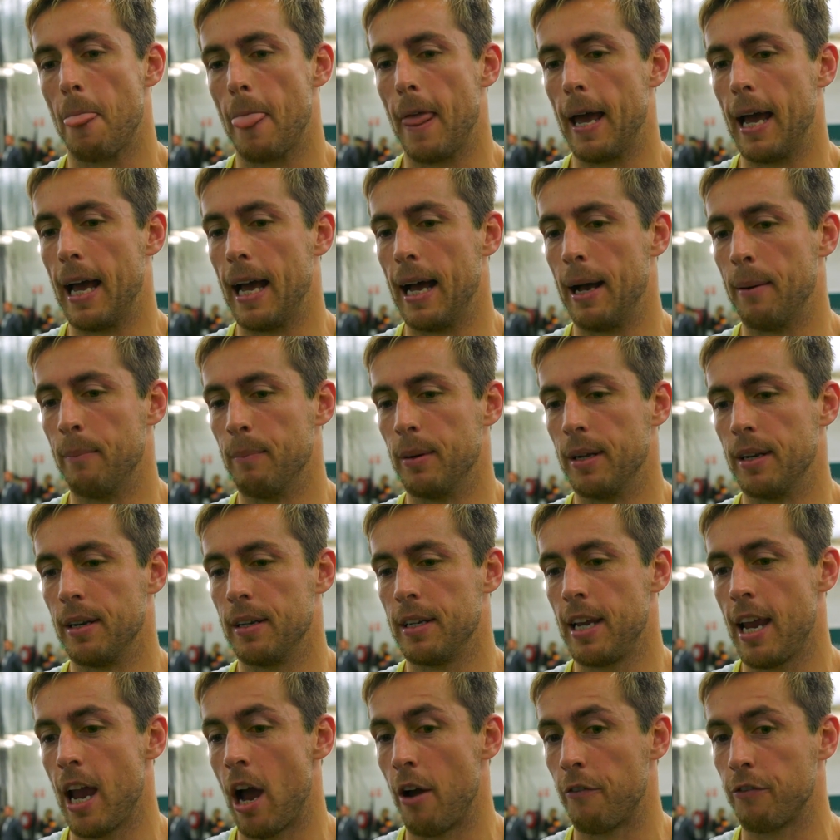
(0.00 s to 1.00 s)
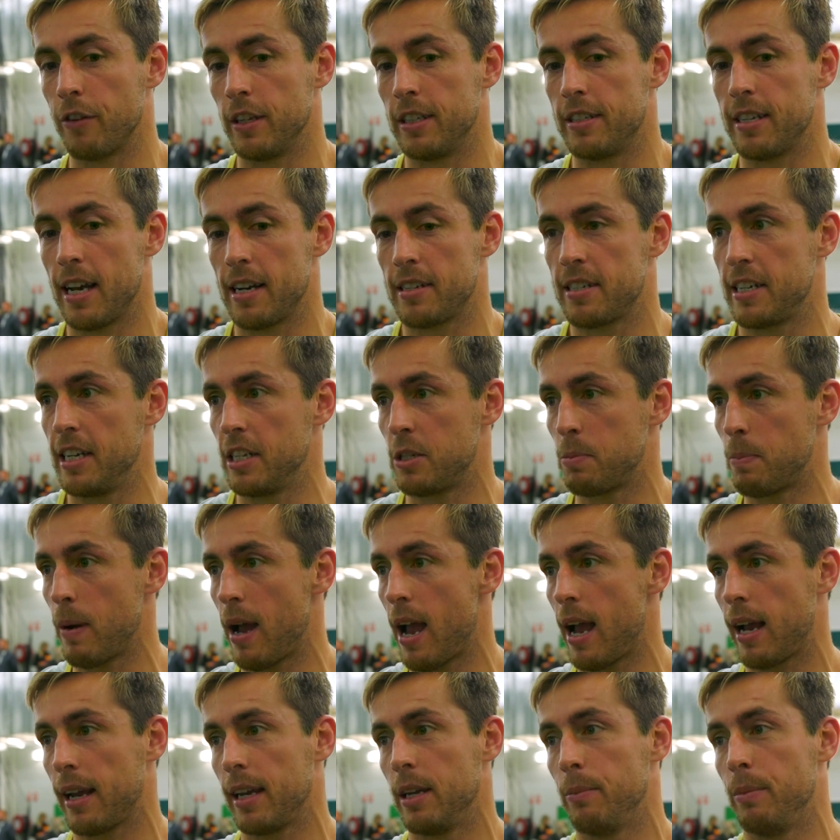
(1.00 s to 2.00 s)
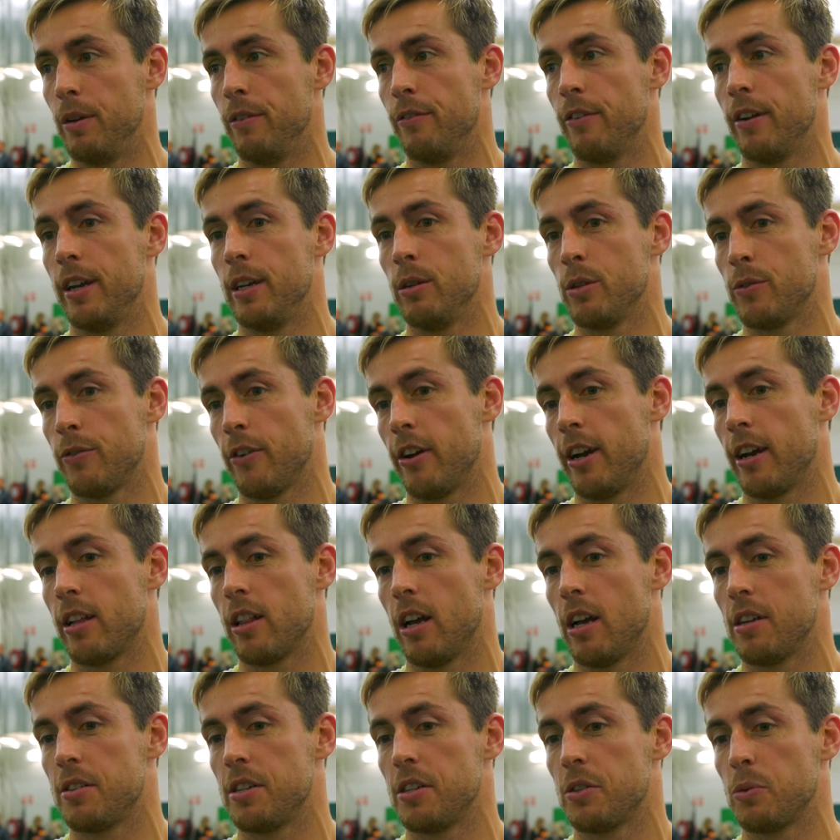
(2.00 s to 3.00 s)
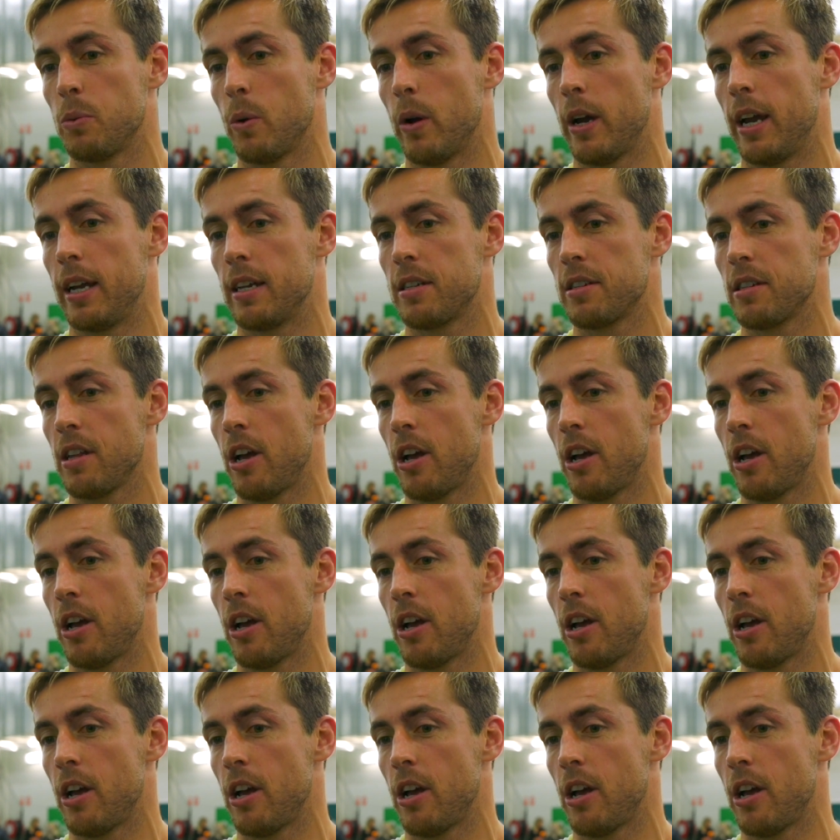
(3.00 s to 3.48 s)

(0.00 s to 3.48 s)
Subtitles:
But yeah, hopefully Tex gets back. He was very close this week.